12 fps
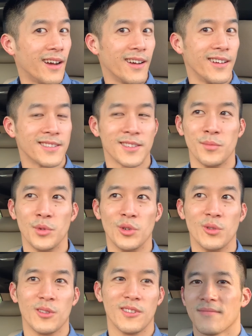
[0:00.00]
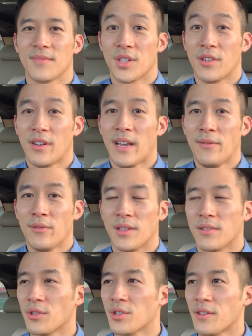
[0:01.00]
Smooth. So there you have it.
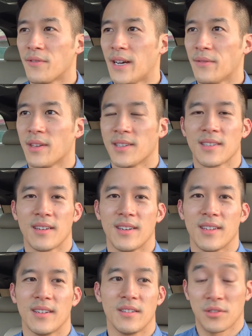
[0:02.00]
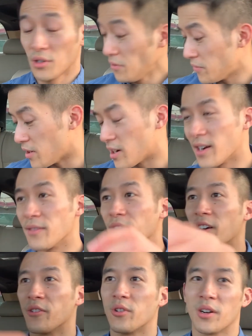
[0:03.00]
Those are the 5 things that so far have
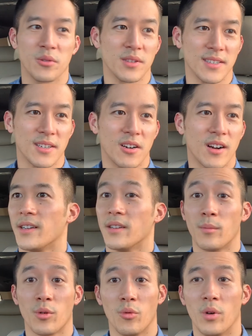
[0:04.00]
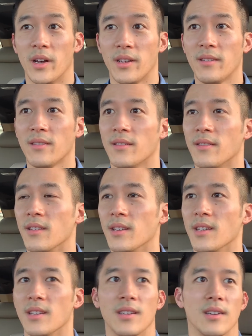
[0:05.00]
gone wrong with this car. Number 1,
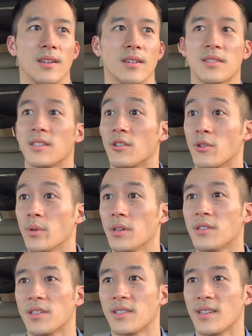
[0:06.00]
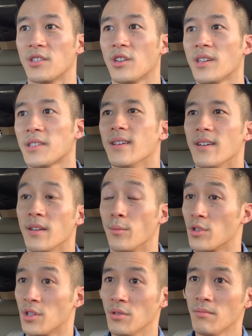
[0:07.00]
the steering wheel doesn't adjust. Number
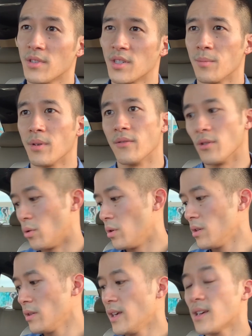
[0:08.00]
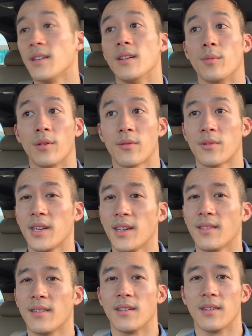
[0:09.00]
2, there's a bit of an oil leak. Number 3,
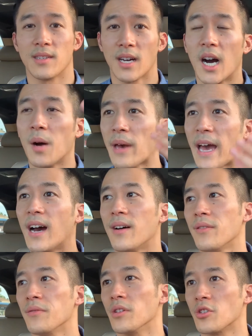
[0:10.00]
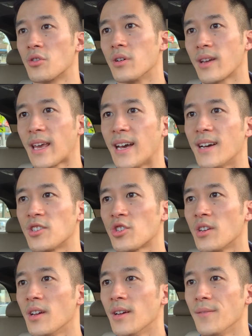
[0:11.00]
the top half of the trunk hatch
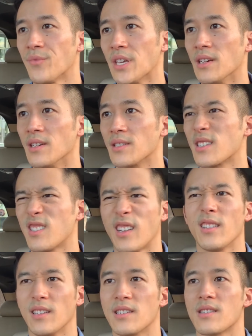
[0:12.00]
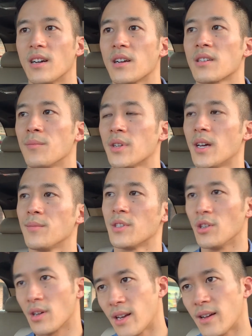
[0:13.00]
is slightly stuck sometimes and
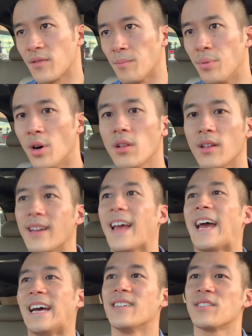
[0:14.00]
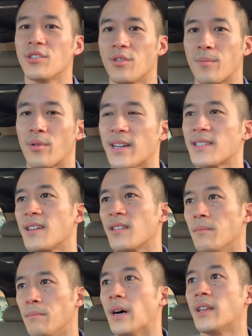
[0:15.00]
you kind of have to pull it as you're pressing
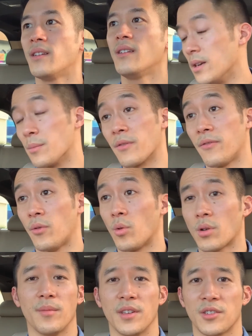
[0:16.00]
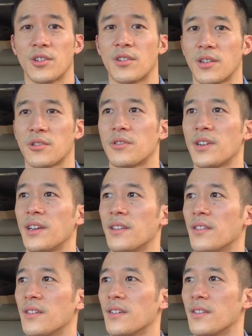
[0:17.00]
the button. Number 4, the circuitry
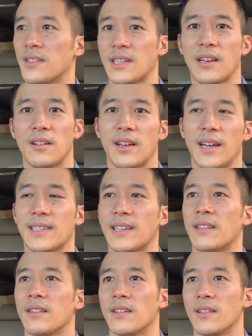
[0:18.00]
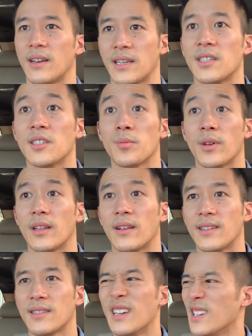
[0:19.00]
in the tail lights and the license plate
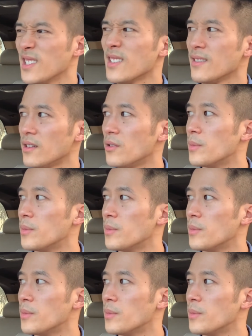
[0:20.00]
lights, it's a little bit